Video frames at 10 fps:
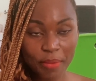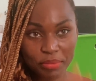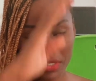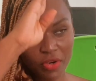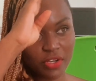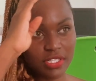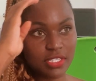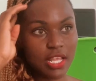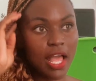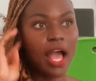
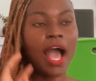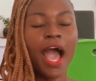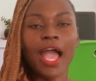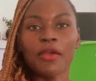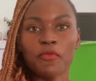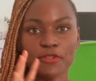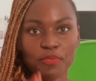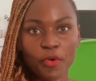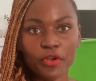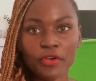because I was
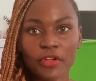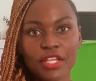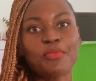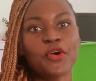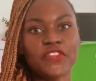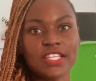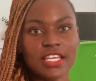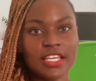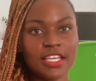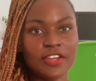born on a
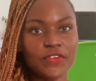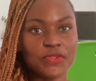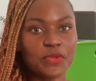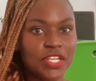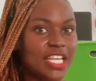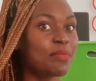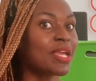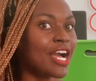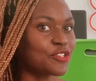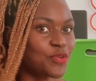Monday, so they gave
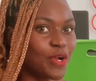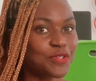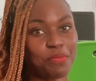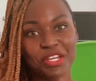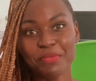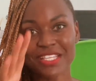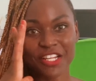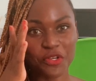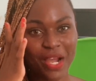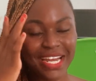me Ejeomah. So my name is
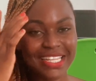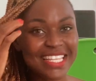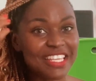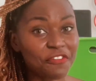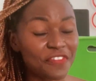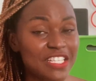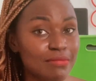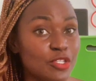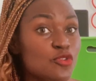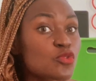Ejeomah, and I think it fits
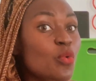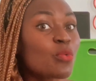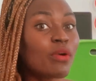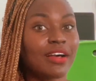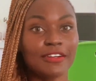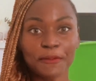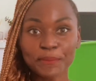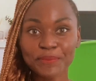me so well.